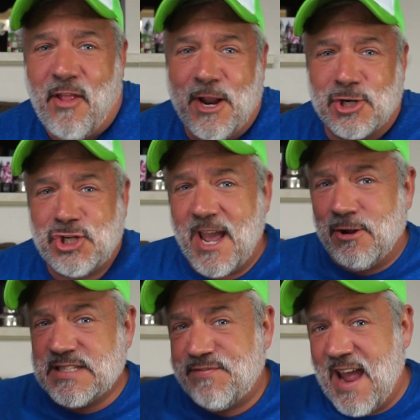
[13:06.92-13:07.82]
that your
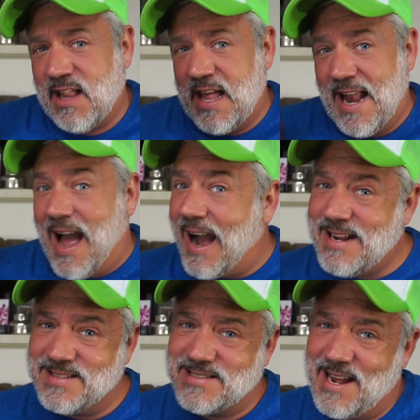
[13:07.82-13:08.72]
channel's failing. I
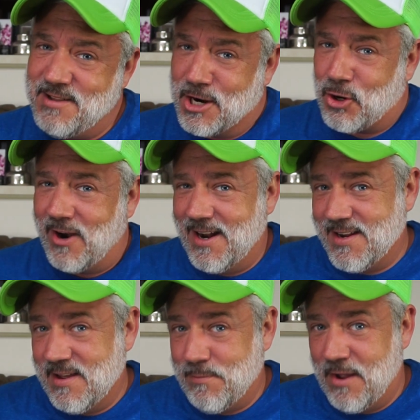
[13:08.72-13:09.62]
didn't say that, Karina
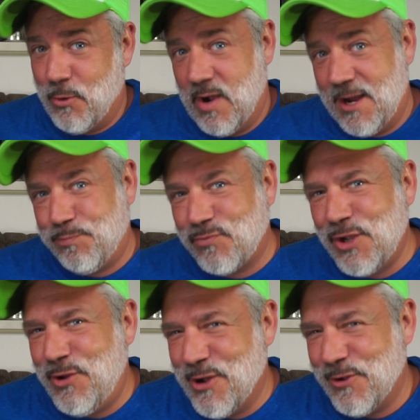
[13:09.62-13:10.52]
did, by the way.
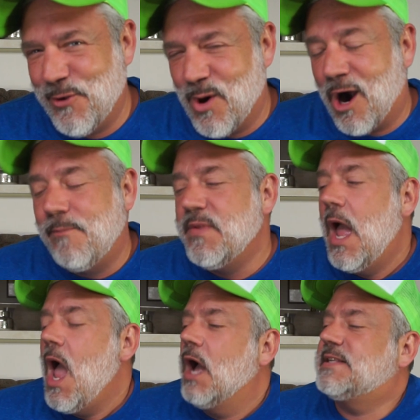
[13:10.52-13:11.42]
You know who you are.
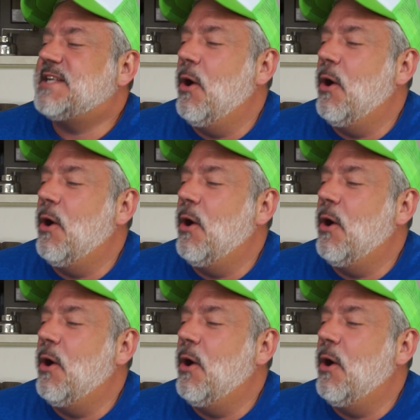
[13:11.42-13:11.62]
So